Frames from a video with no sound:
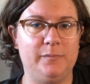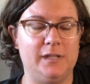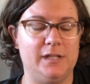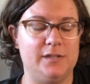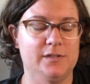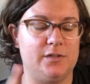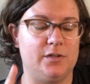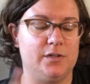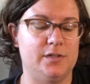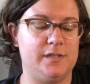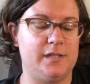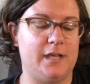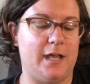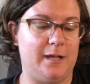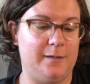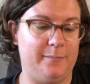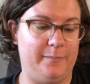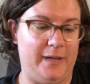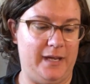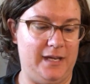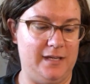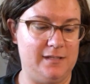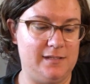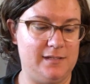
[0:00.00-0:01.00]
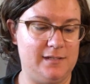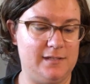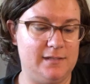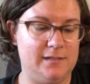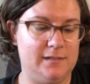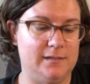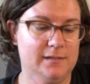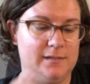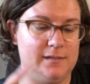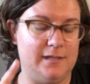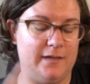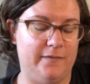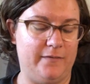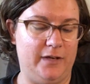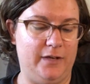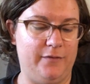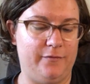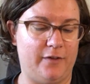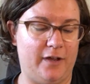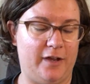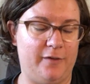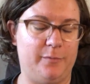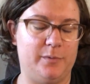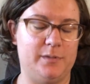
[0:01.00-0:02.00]
It's her sock base, 75%
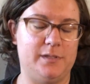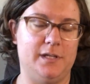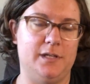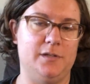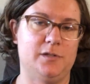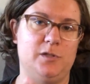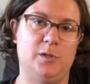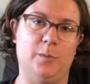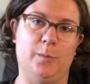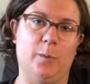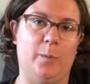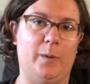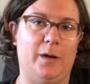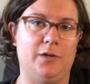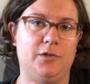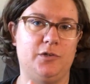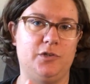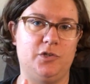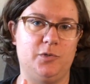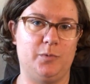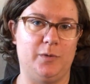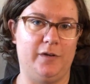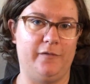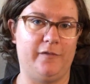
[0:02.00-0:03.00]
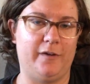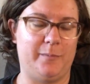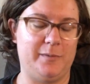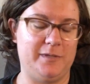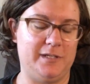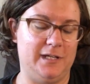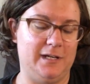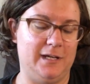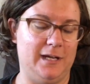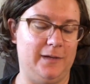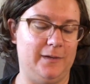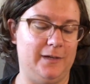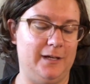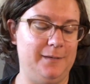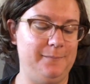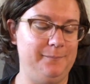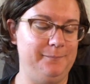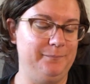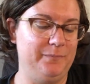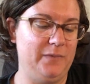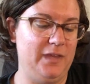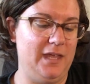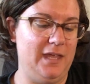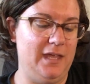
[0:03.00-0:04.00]
superwash, 25% nylon,
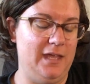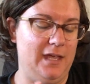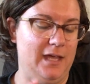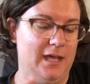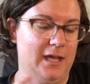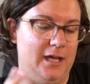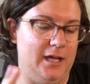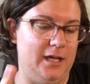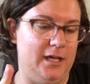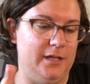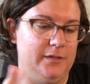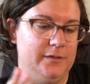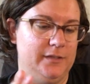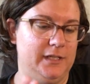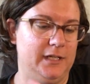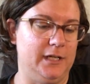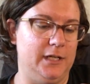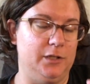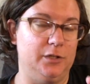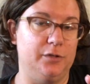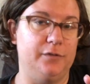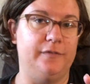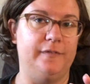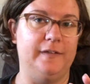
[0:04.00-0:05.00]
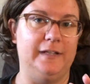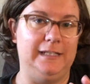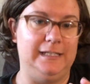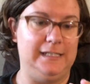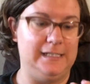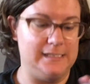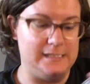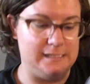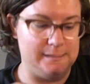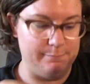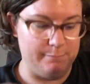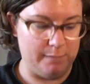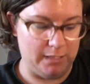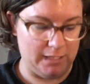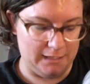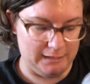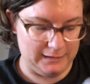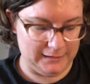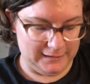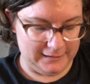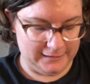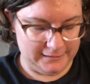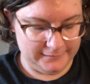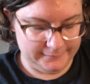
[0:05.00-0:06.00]
in the color Felice
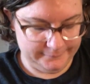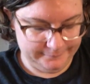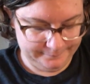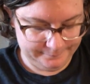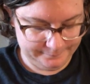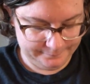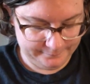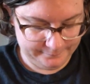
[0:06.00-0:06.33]
Mala.